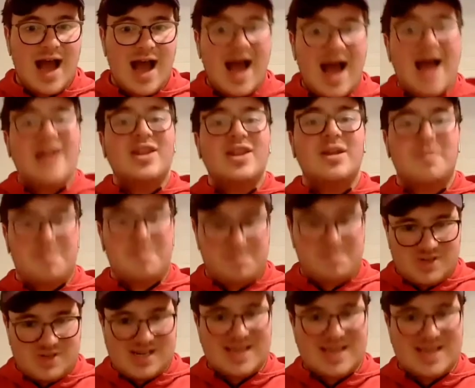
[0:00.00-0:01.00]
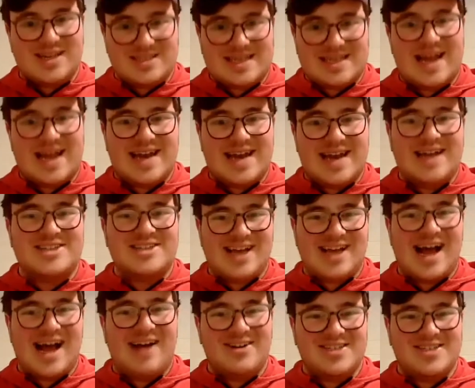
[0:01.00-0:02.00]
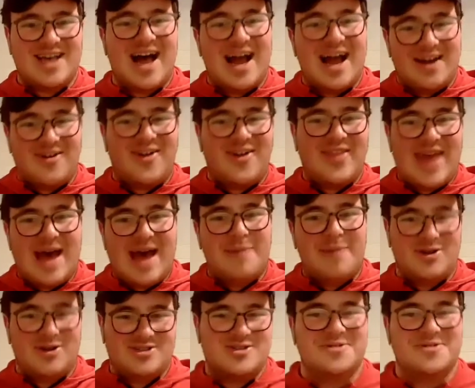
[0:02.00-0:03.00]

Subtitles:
and the Steelers had Najee Harris higher on their board.